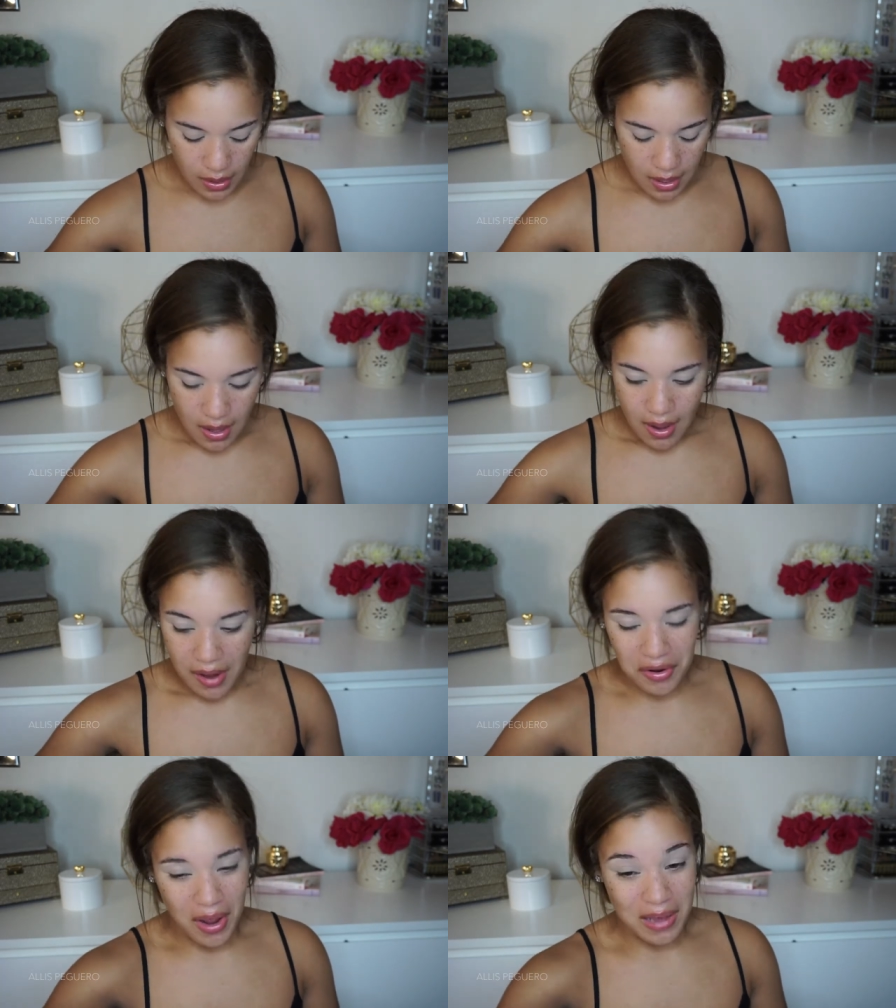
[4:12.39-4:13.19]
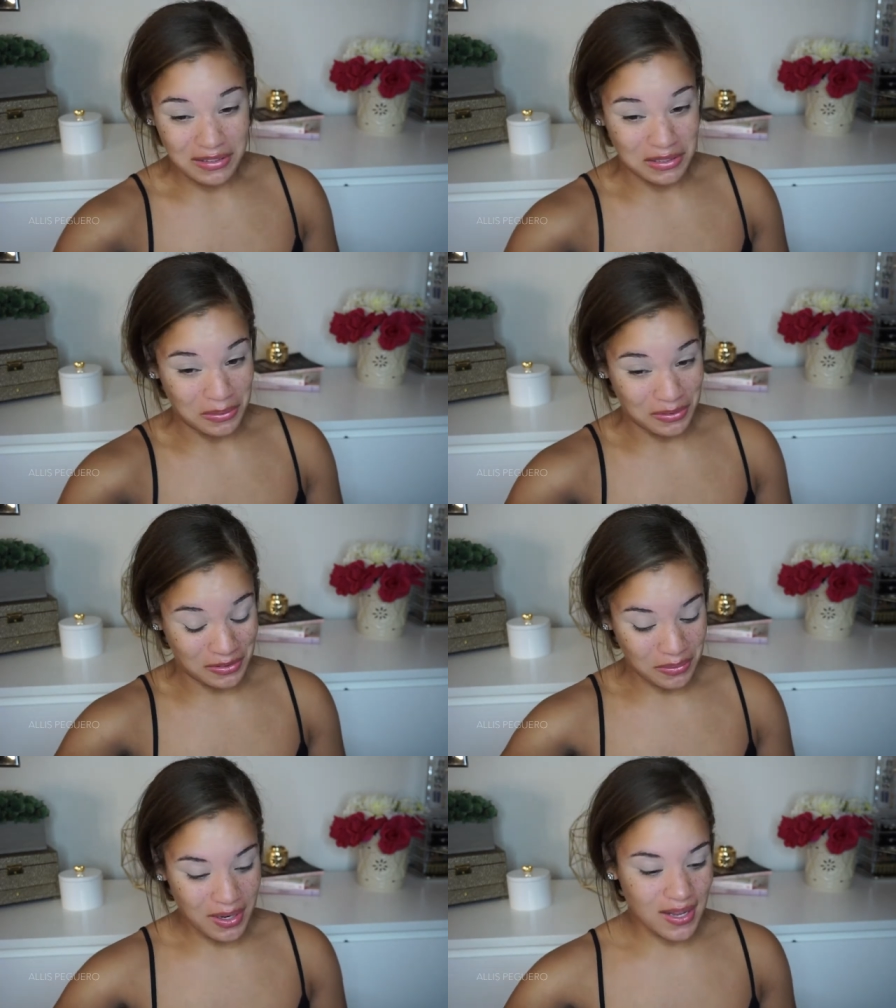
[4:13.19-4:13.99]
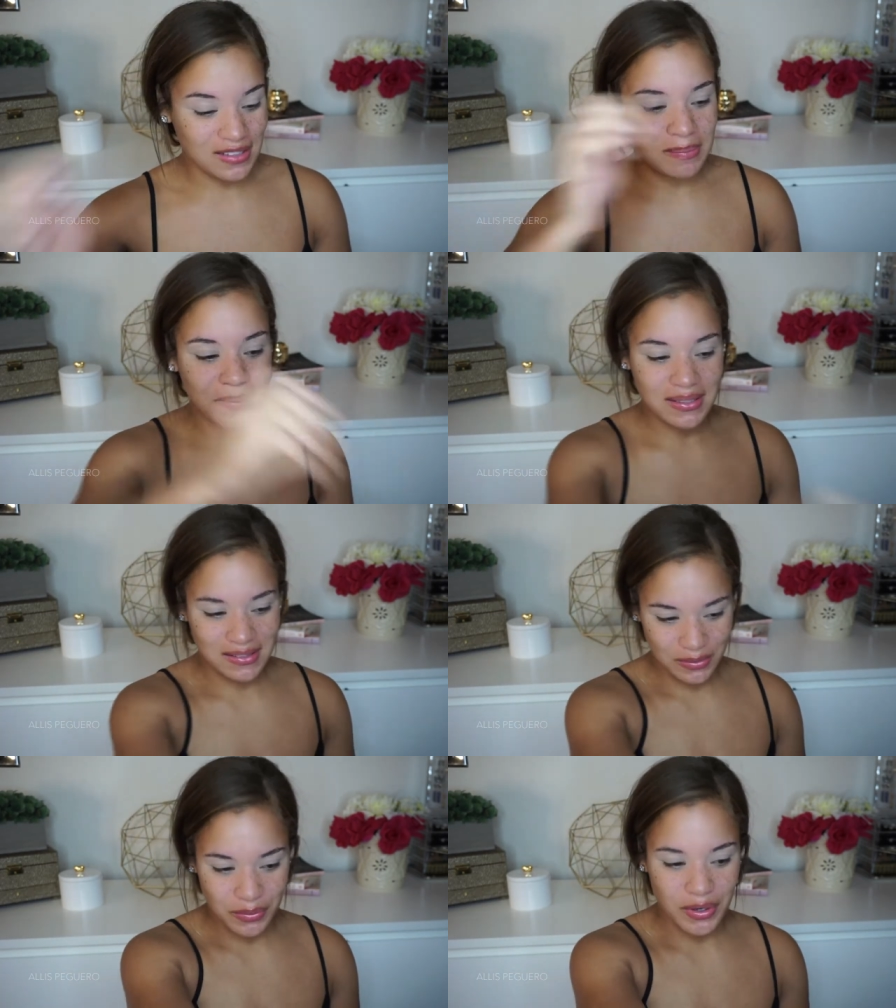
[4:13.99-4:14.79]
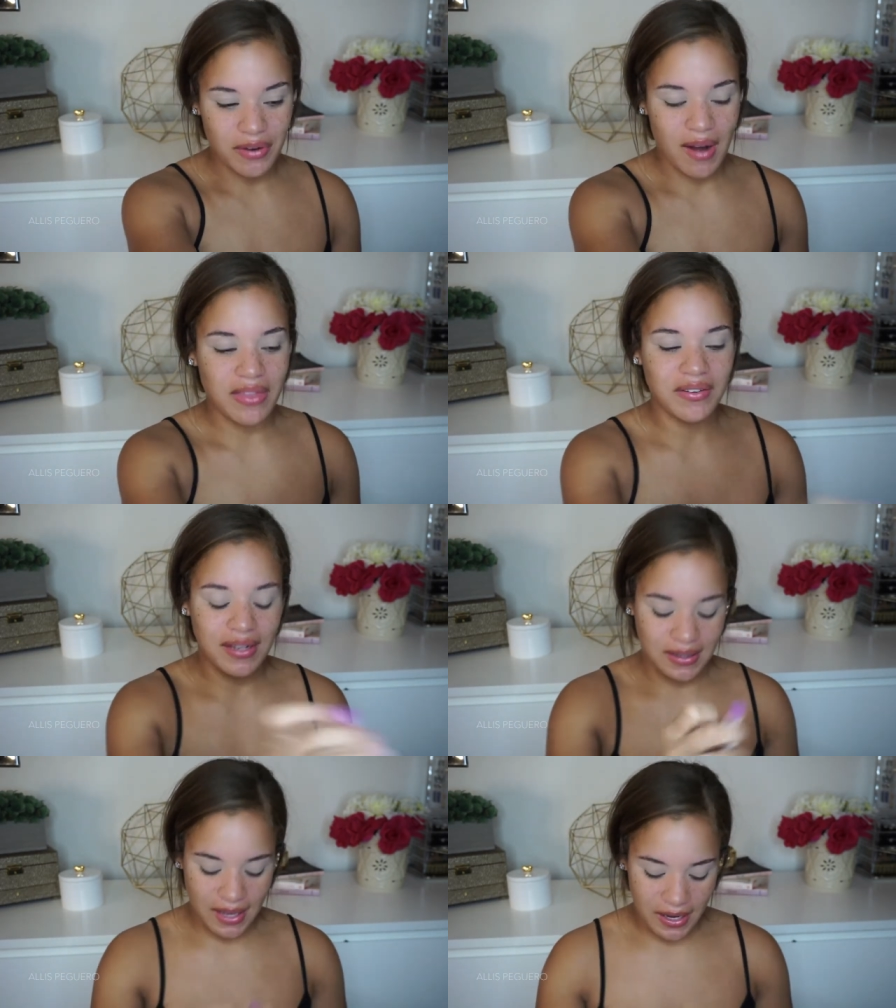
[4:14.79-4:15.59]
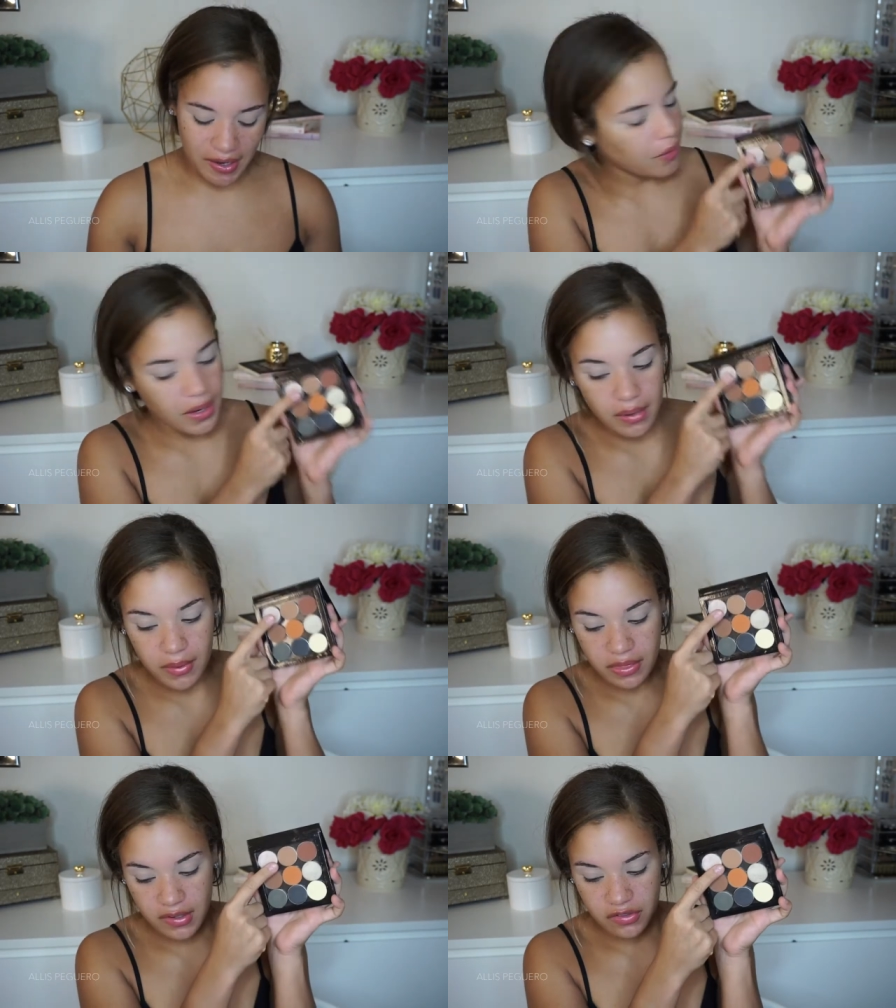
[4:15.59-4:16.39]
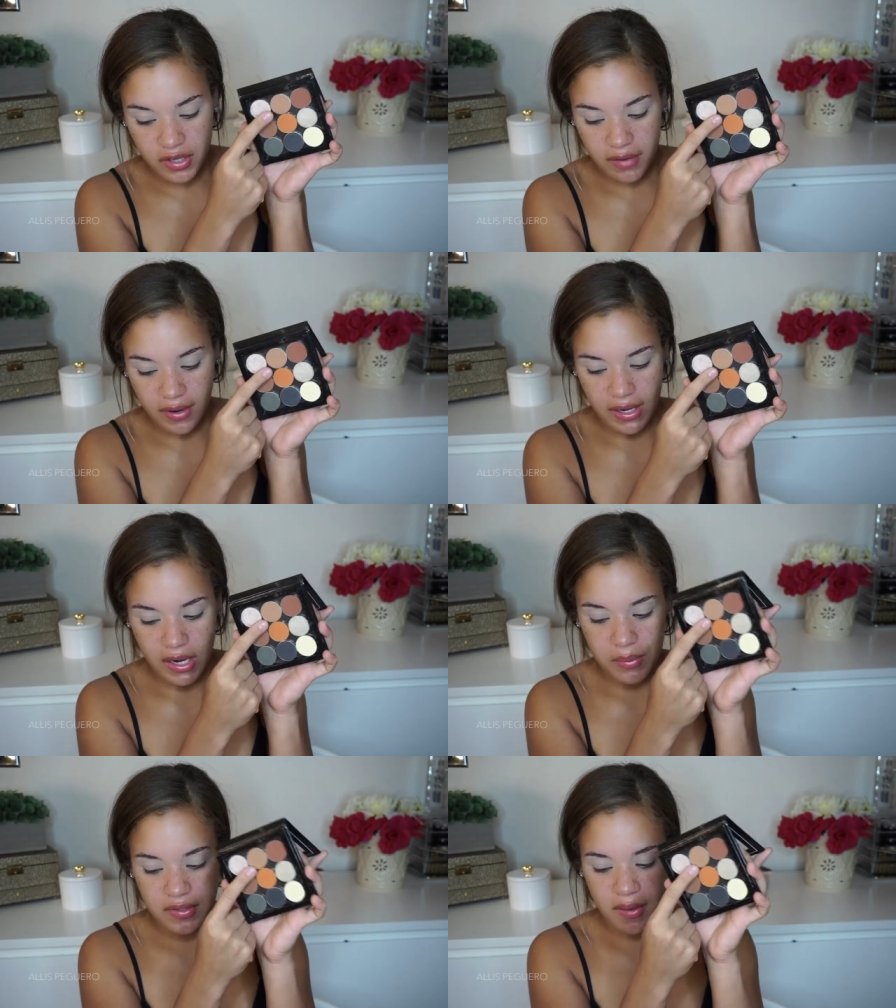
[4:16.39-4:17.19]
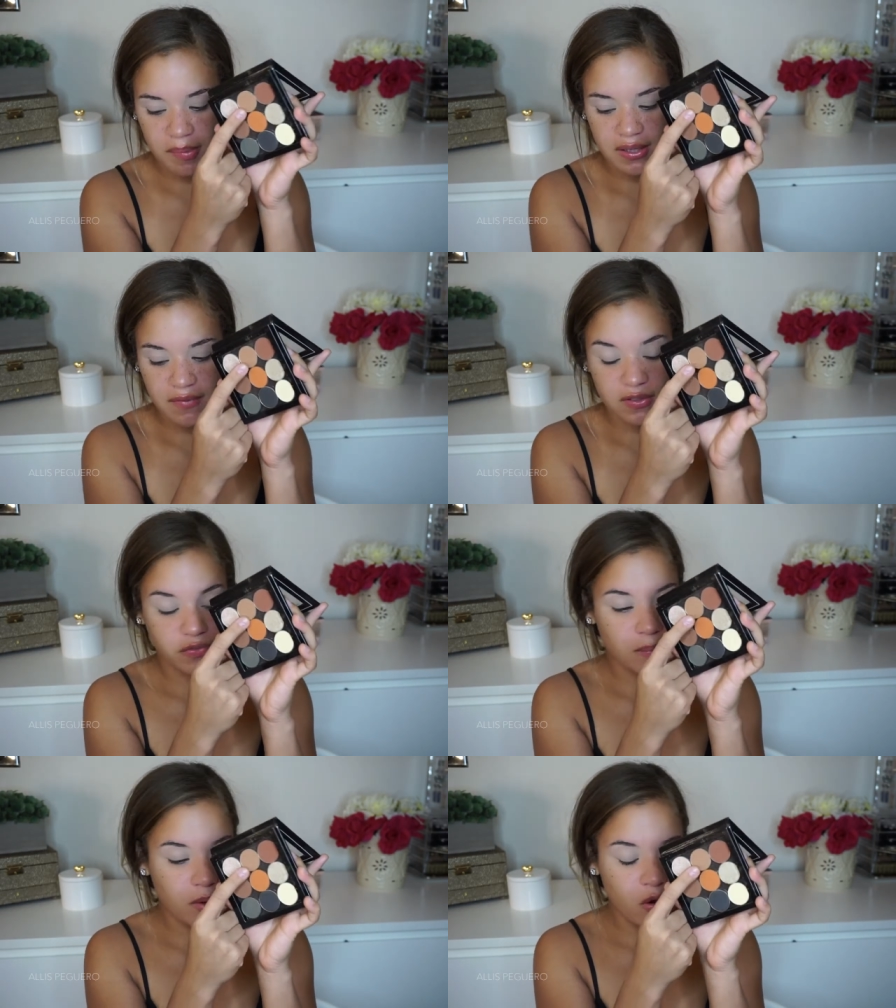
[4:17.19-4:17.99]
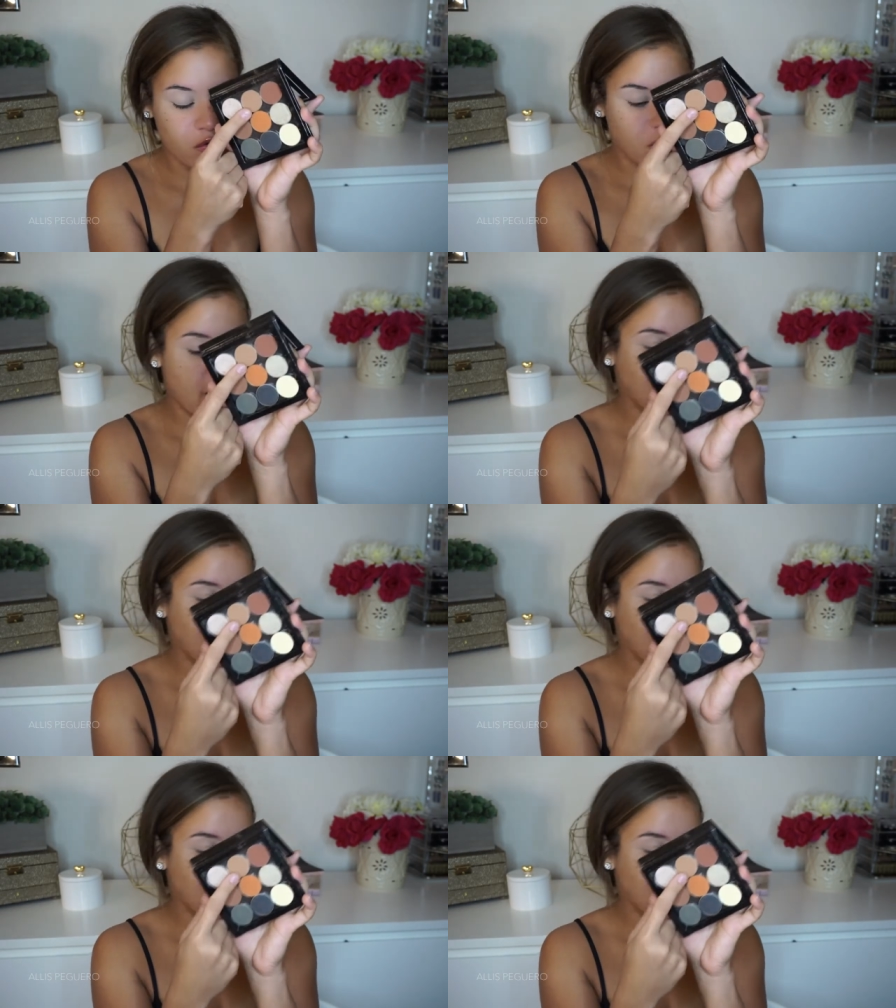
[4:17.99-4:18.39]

I don't know how soon soon is, but sooner rather than later. Going in with this shade right here, which I believe is from Ofra.